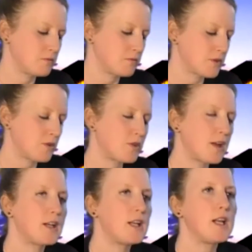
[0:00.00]
So
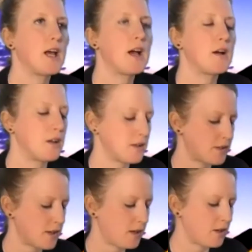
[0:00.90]
gently now, let's
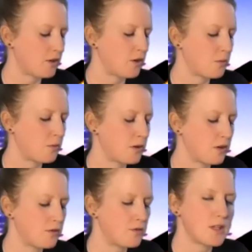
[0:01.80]
take a couple
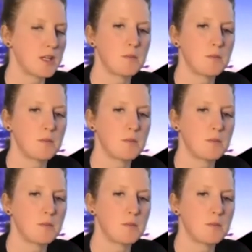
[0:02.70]
of deep